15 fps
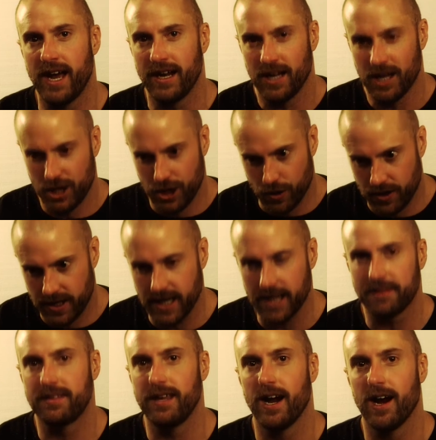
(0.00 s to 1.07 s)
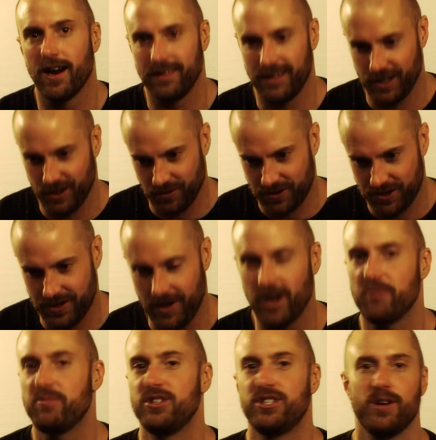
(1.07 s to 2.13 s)
that you get there, that you
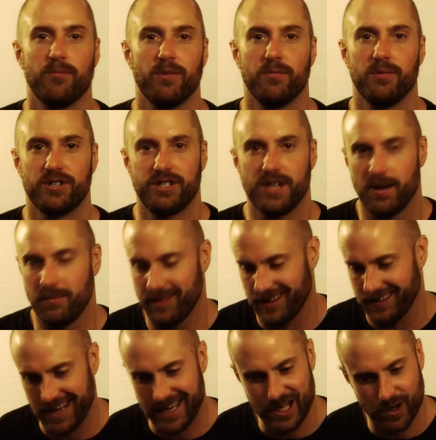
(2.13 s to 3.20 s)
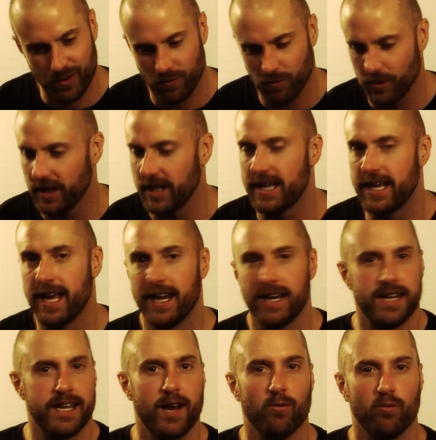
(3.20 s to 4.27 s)
start up a gym membership, and that you really get
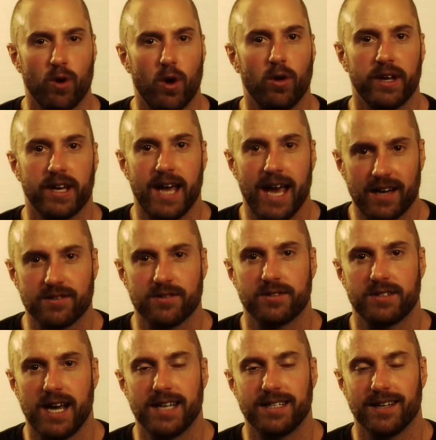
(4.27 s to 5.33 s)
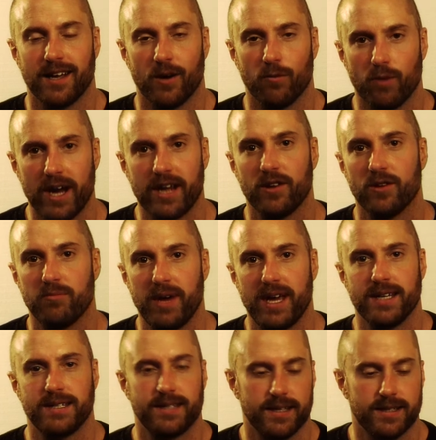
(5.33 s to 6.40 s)
in and get rolling, exercising on a regular
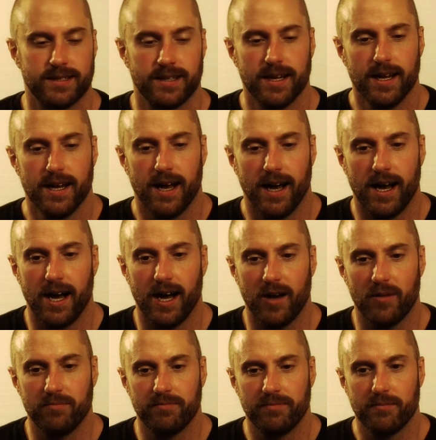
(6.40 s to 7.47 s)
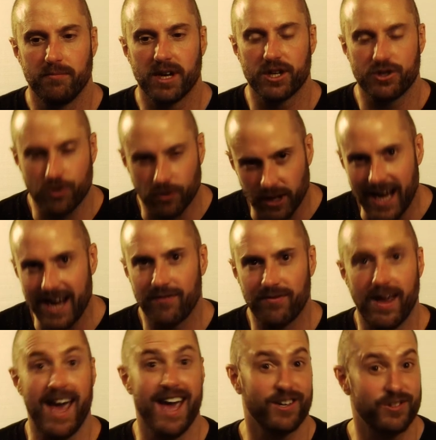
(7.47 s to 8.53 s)
basis, because your
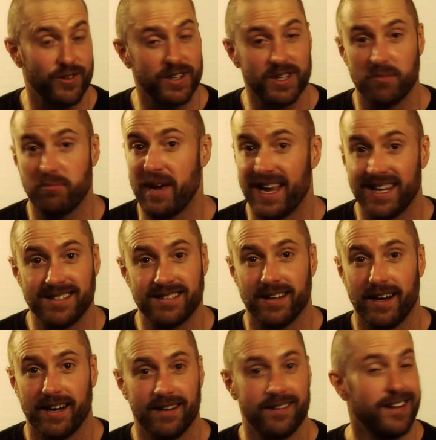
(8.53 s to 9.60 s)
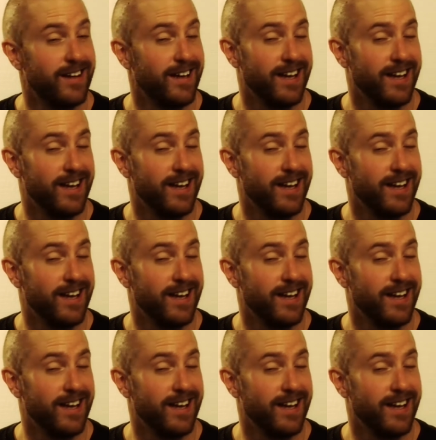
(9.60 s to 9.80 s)
life actually depends on it.